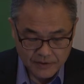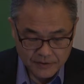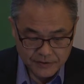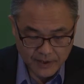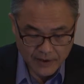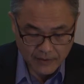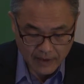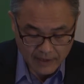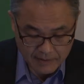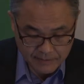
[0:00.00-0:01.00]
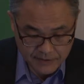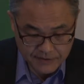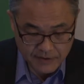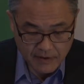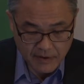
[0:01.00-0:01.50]
So
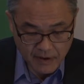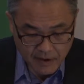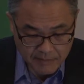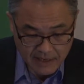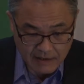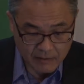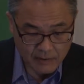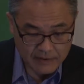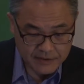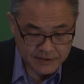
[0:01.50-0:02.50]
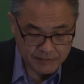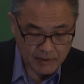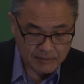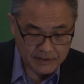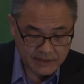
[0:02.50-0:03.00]
this yellow one is
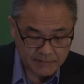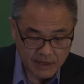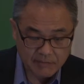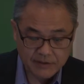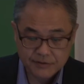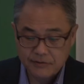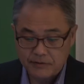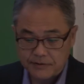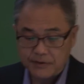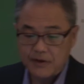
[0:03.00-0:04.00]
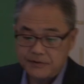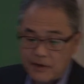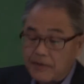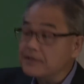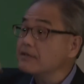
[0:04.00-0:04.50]
enrollment in public schools.
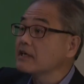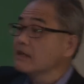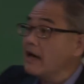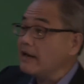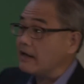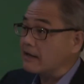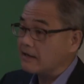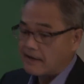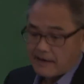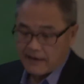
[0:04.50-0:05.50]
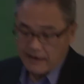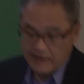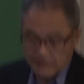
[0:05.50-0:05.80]
So it's declining. and